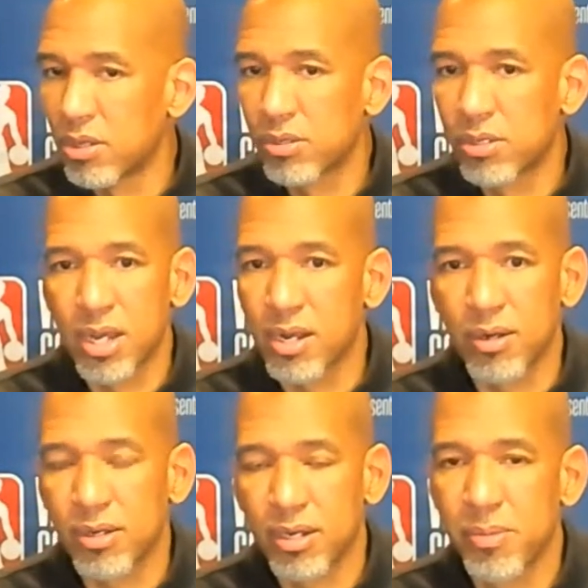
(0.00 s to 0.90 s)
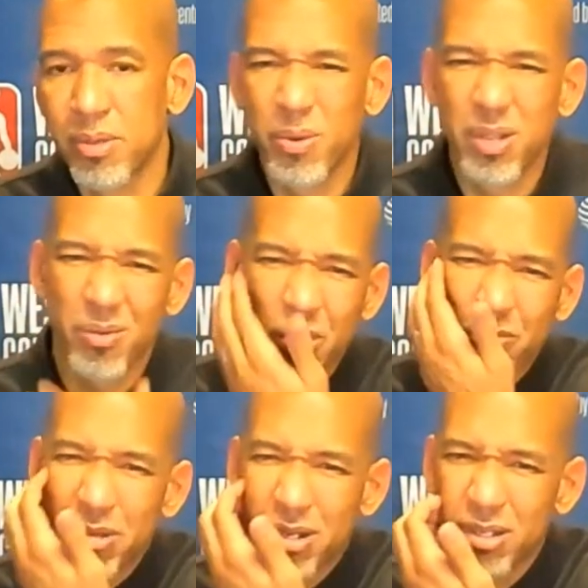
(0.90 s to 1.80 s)
No doubt. I mean,
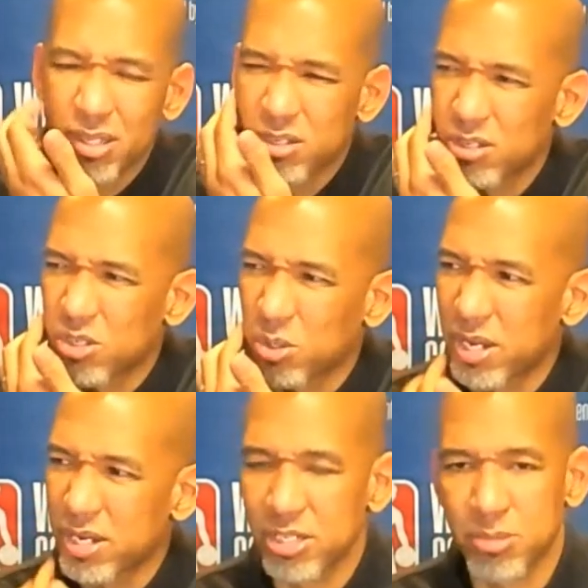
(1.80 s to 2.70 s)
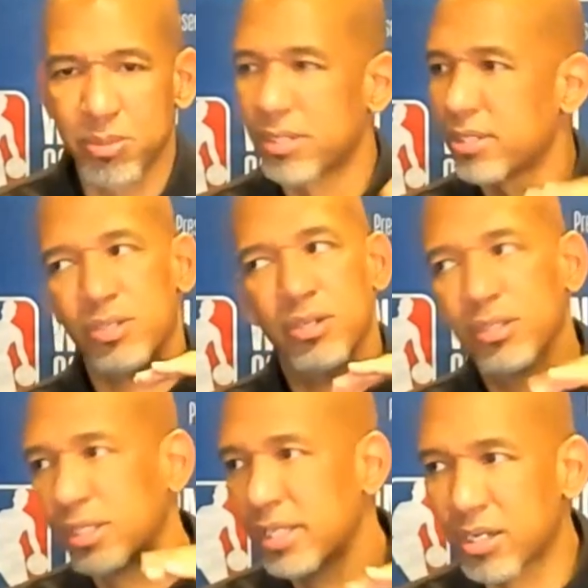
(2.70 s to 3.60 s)
we've been in these situations, but
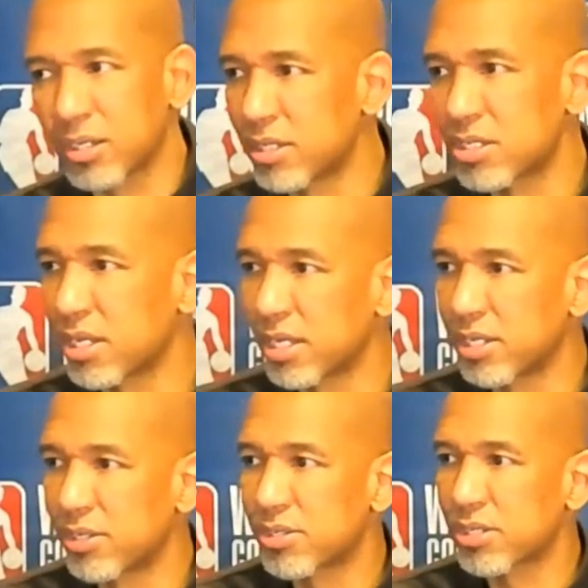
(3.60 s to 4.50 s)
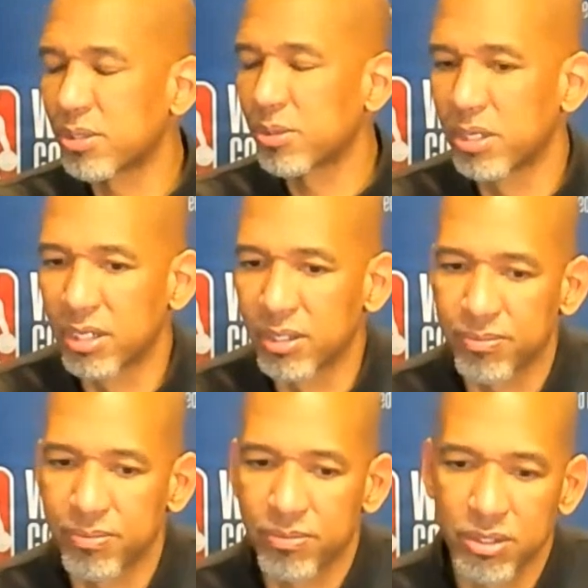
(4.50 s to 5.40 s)
certainly not on this stage,
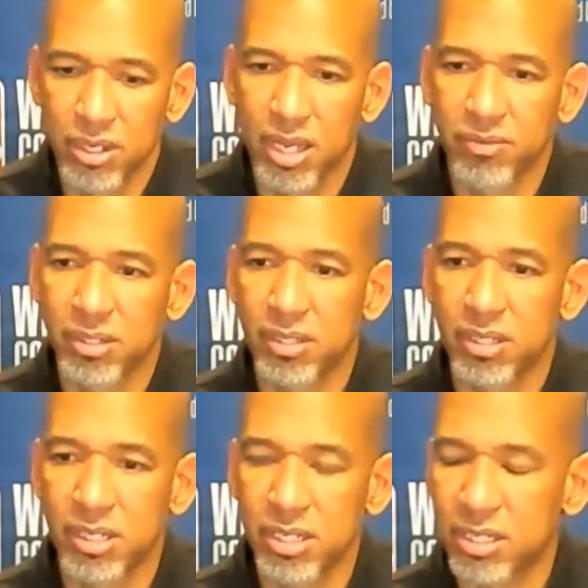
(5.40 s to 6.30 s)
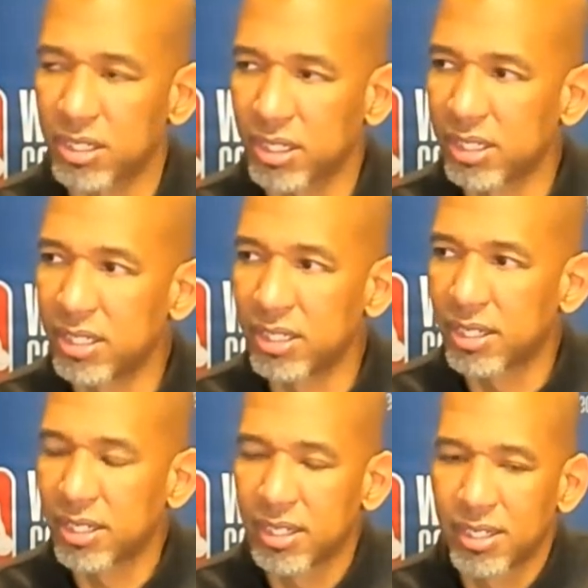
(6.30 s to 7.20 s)
where you have a decent
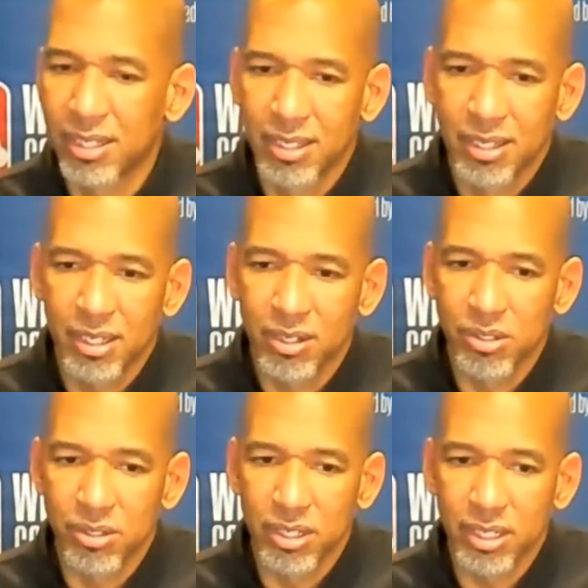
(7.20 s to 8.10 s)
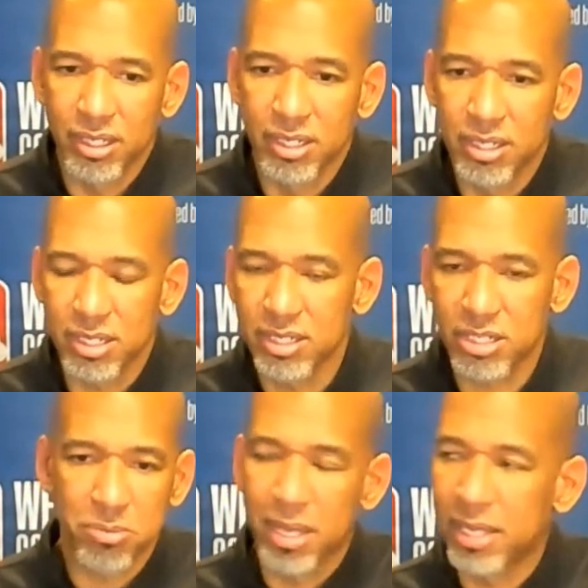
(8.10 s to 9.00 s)
lead and all you're thinking is, let's
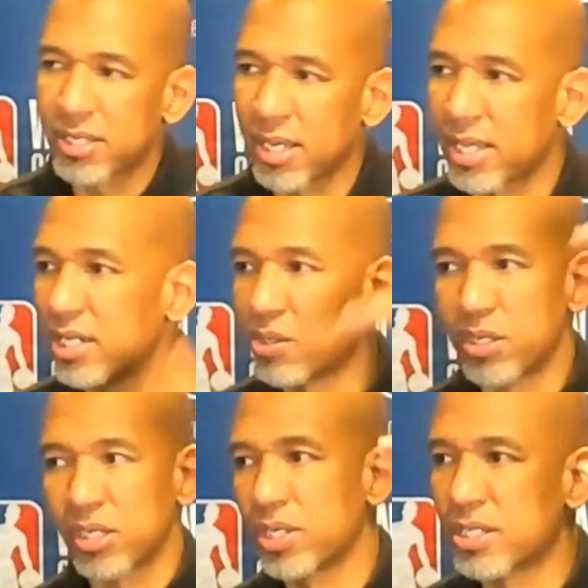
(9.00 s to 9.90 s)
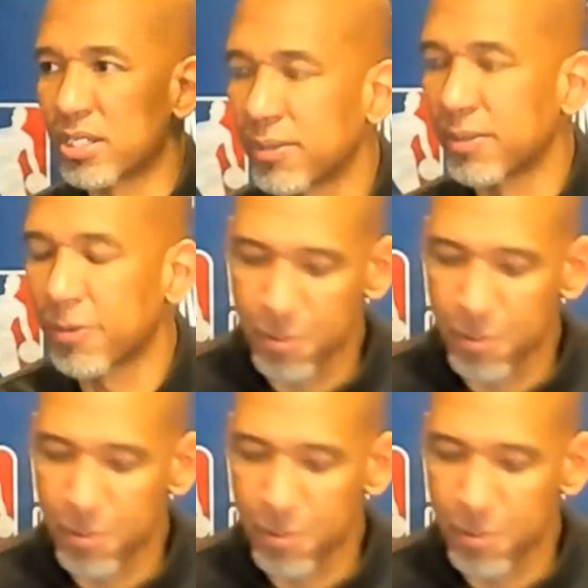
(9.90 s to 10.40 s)
just maintain it or increase it.